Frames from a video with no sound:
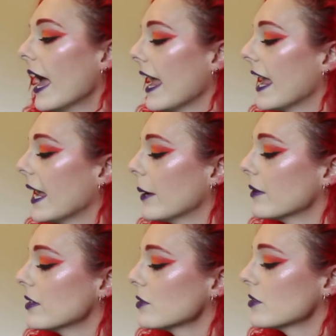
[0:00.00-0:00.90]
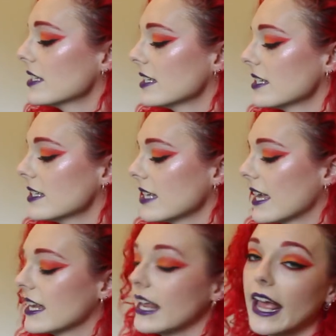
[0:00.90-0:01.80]
So this is
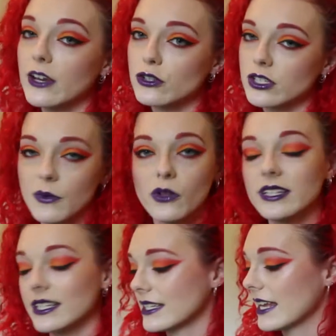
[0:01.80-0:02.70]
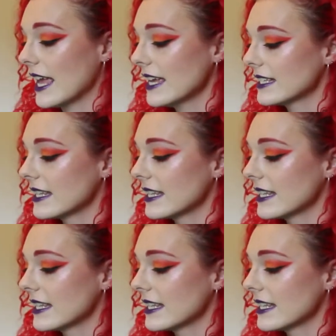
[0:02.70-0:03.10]
an extra small, this is an 8.